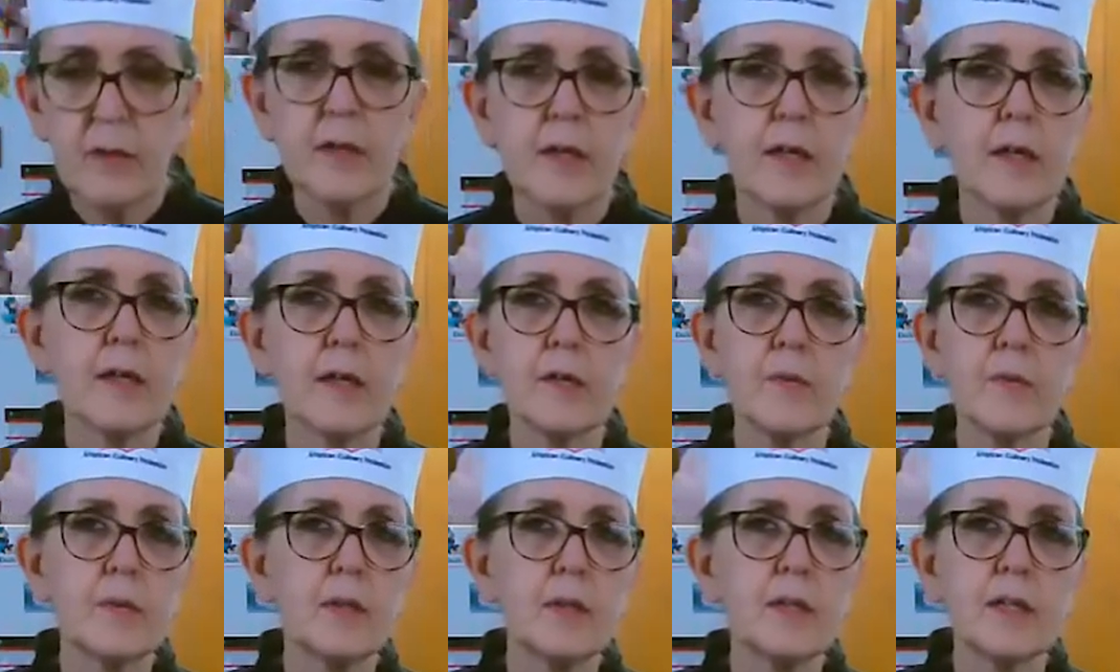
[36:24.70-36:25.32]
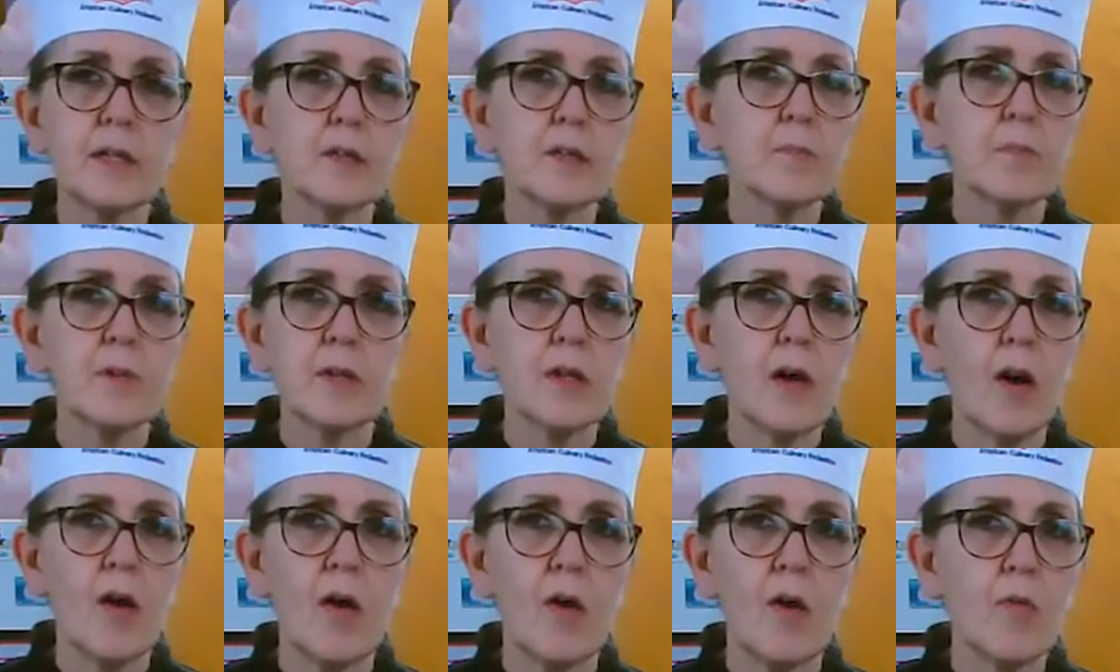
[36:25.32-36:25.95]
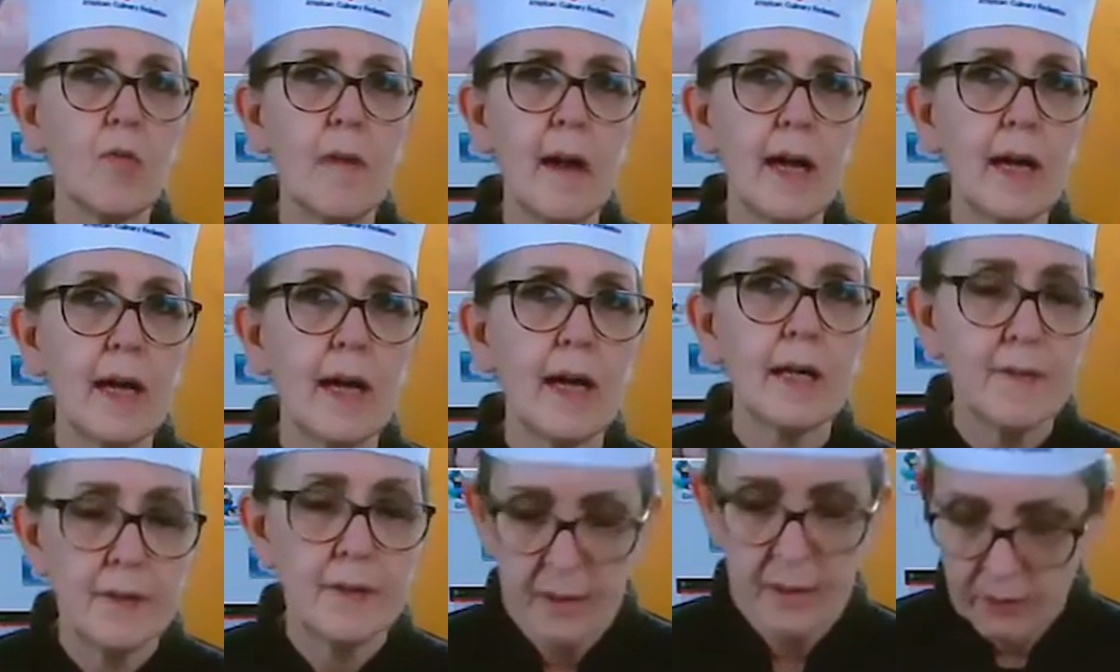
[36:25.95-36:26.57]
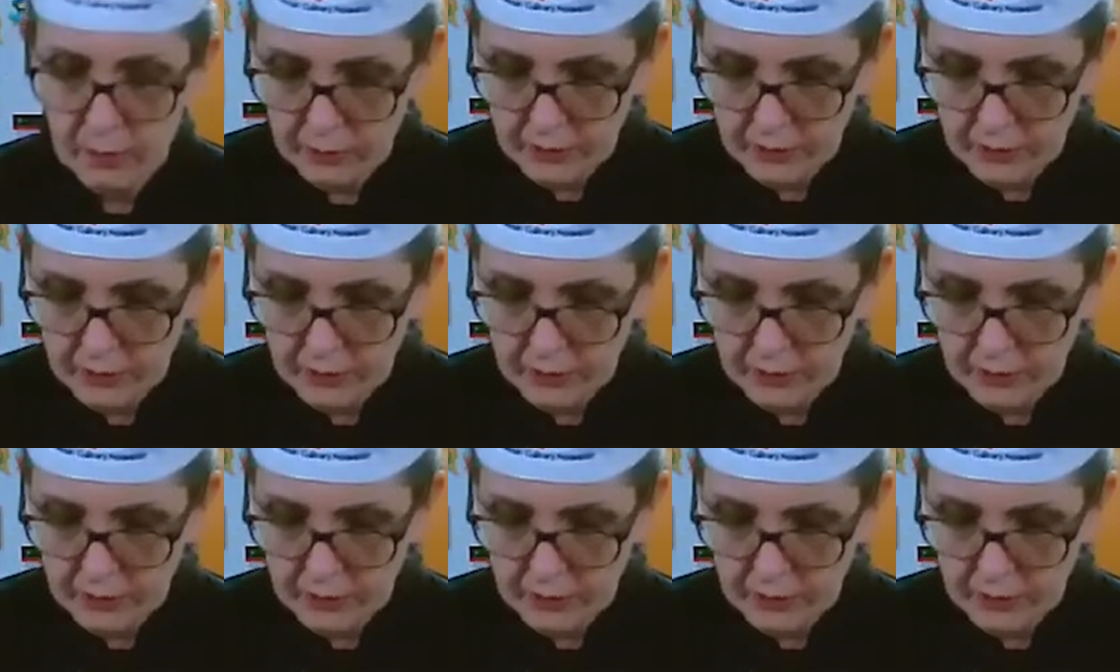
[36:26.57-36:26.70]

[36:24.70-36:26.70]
heck, we just put the whole bag in there.